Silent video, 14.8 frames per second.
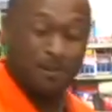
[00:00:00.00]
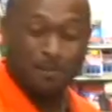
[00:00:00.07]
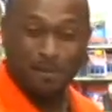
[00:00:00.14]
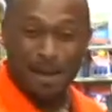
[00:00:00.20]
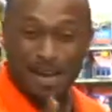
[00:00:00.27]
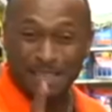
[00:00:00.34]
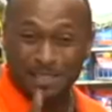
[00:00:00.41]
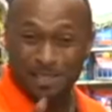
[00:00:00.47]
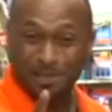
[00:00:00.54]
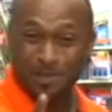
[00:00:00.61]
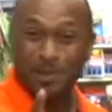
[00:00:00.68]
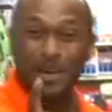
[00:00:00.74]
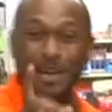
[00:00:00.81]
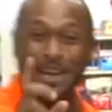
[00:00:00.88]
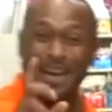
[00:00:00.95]
reminds you,
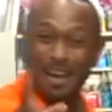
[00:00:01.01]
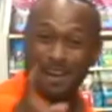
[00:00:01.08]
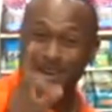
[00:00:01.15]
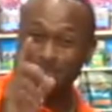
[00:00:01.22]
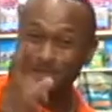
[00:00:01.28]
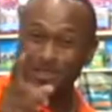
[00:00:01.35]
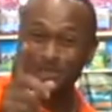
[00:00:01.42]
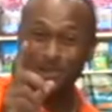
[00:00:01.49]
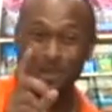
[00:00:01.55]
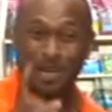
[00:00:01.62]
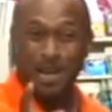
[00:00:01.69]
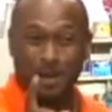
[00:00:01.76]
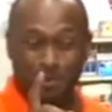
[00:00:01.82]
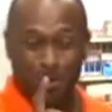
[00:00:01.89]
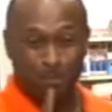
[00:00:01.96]
I also
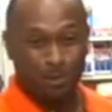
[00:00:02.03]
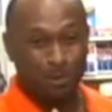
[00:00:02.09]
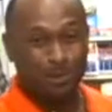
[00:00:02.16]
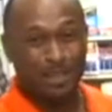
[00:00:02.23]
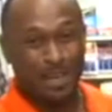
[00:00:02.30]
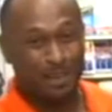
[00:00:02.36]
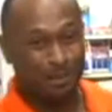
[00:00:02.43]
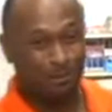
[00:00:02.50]
am a blue-collar